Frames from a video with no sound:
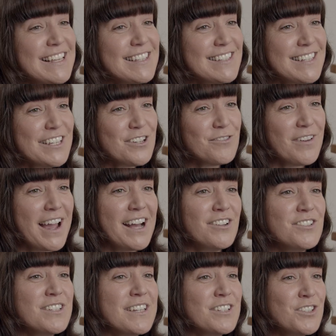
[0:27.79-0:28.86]
Stick
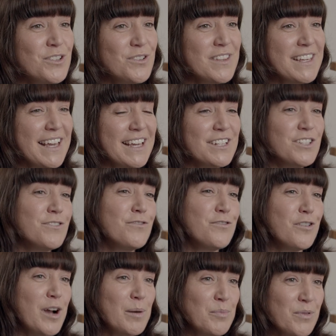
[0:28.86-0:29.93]
around to the end
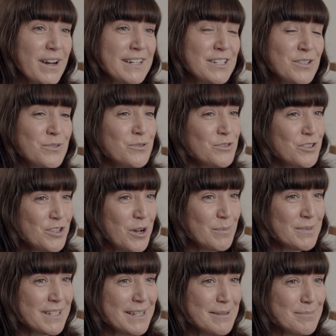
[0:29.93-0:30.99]
for our practical top
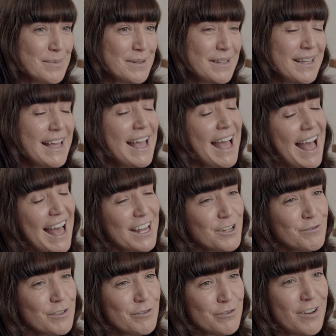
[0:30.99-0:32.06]
tip. And
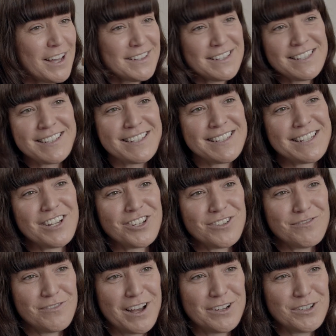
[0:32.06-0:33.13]
if you find this
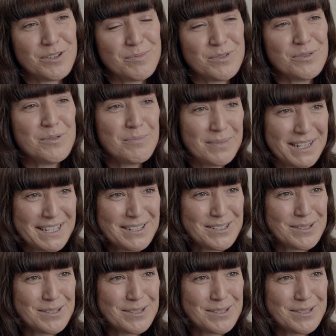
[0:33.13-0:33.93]
discussion valuable, please